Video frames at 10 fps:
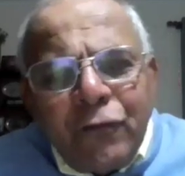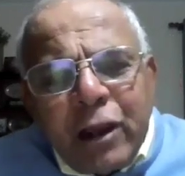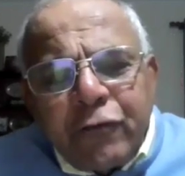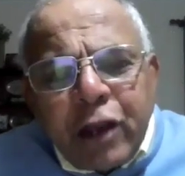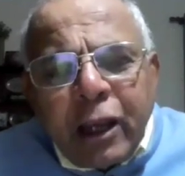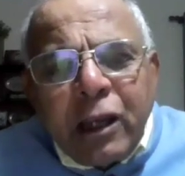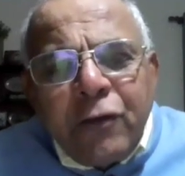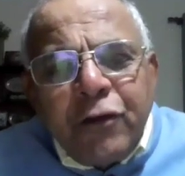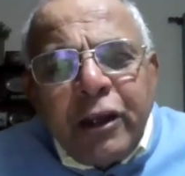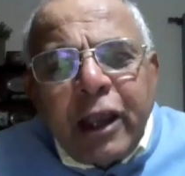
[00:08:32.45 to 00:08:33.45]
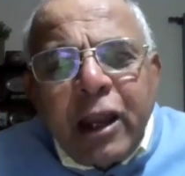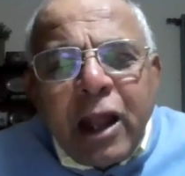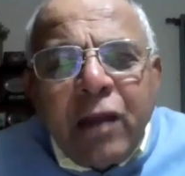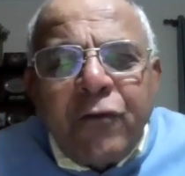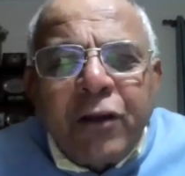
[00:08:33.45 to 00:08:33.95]
We have taken even
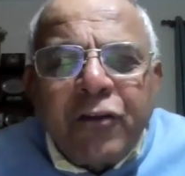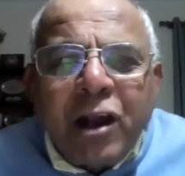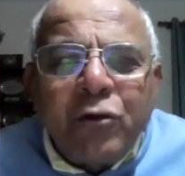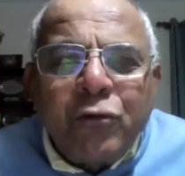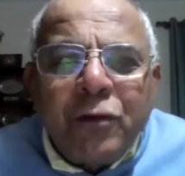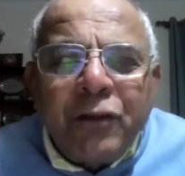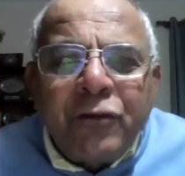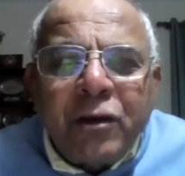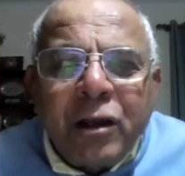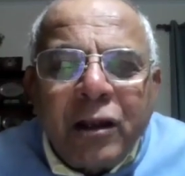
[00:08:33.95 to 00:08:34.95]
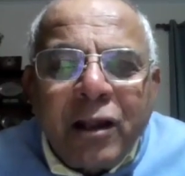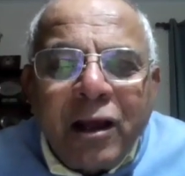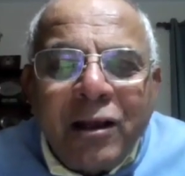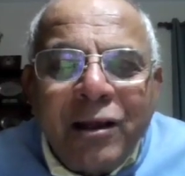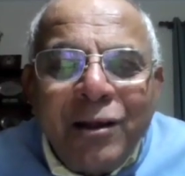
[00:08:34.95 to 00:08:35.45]
K9 Vajra to Eastern
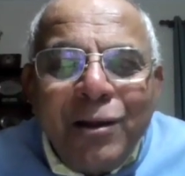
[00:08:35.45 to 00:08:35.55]
Ladakh.